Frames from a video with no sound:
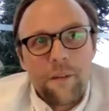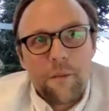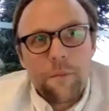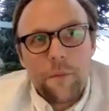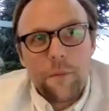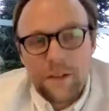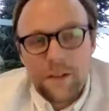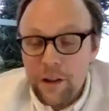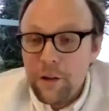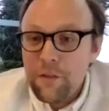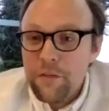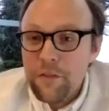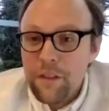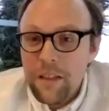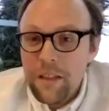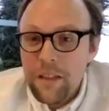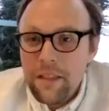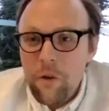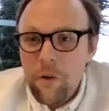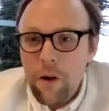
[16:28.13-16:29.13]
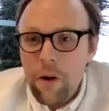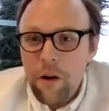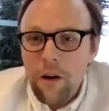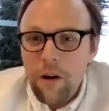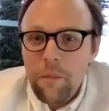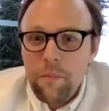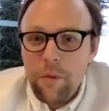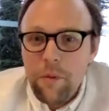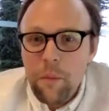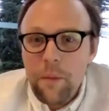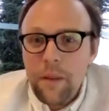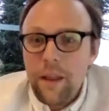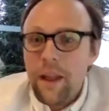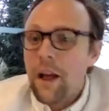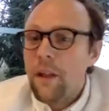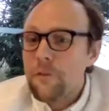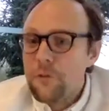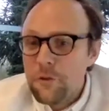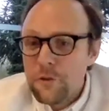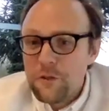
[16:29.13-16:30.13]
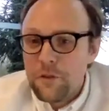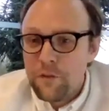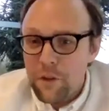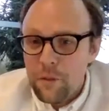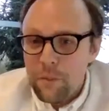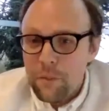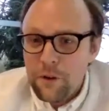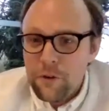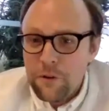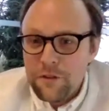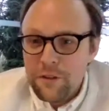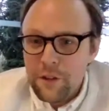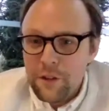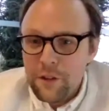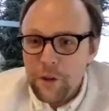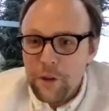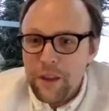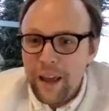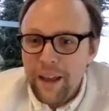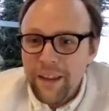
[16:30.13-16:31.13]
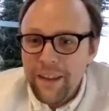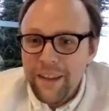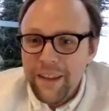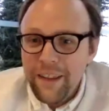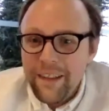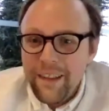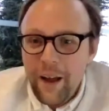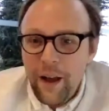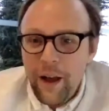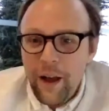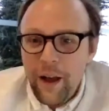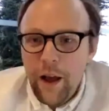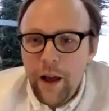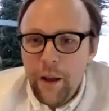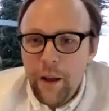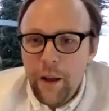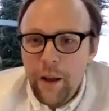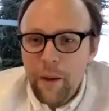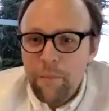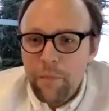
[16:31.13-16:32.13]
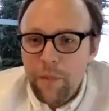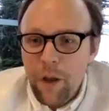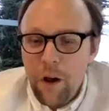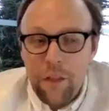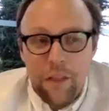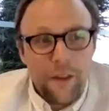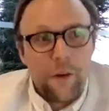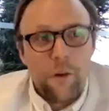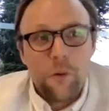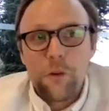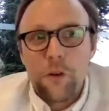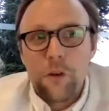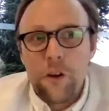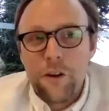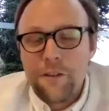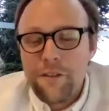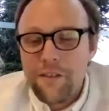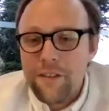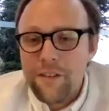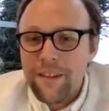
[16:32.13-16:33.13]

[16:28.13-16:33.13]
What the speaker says: myself that there are probably hundreds of them across the UK, are they all good?